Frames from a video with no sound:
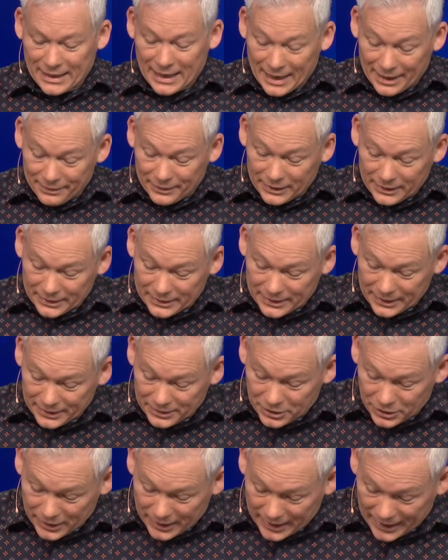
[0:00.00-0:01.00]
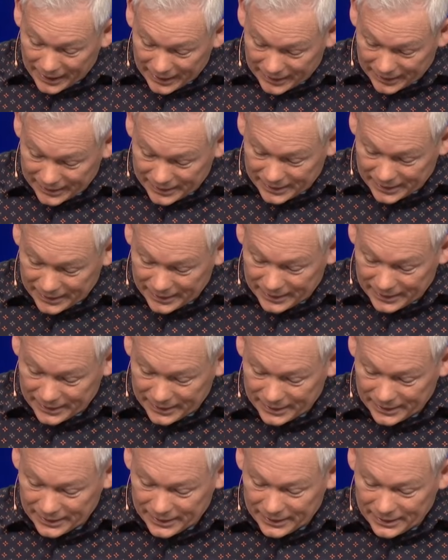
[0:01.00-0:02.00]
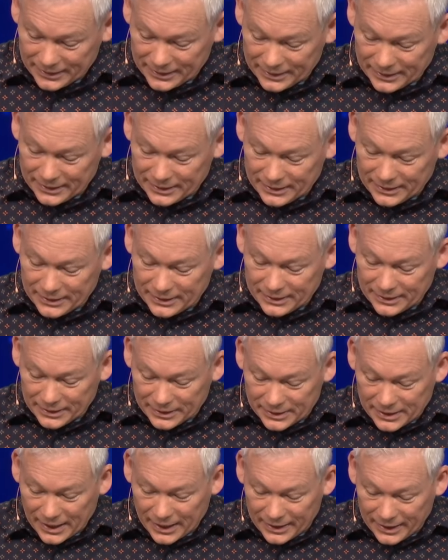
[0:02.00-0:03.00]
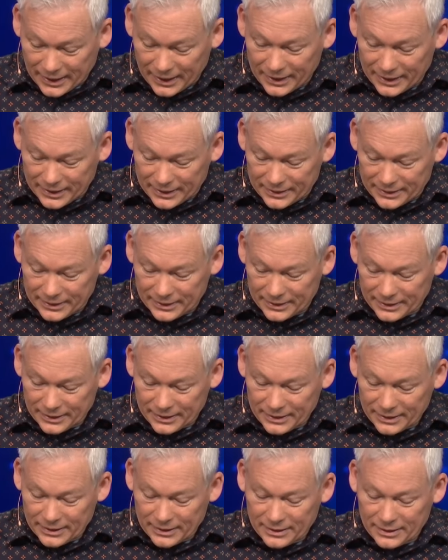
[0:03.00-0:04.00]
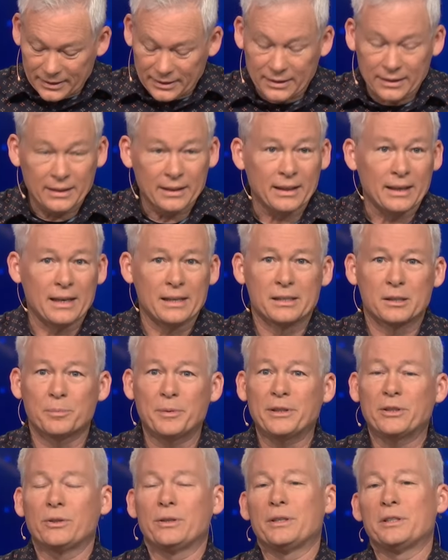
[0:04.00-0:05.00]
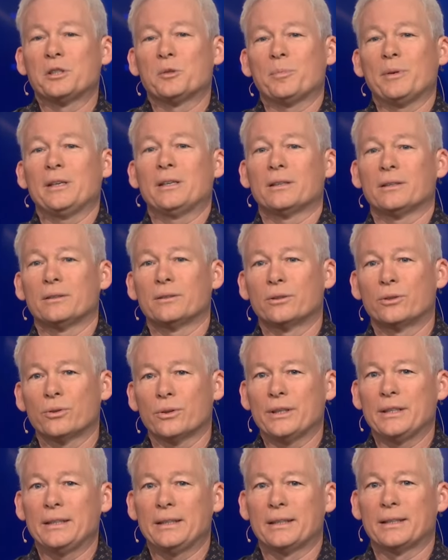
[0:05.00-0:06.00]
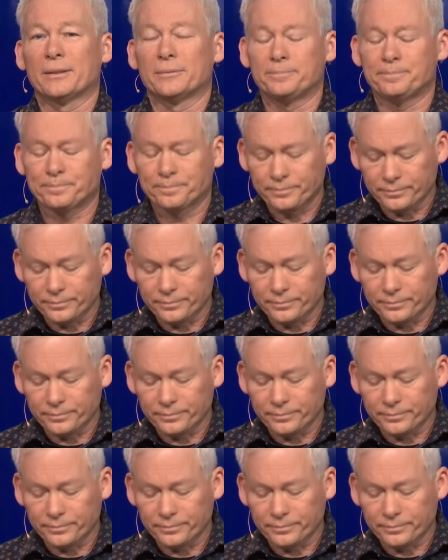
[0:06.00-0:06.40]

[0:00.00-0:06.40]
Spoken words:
and the intentionality to say, can I speak to you? And he's speaking Greek.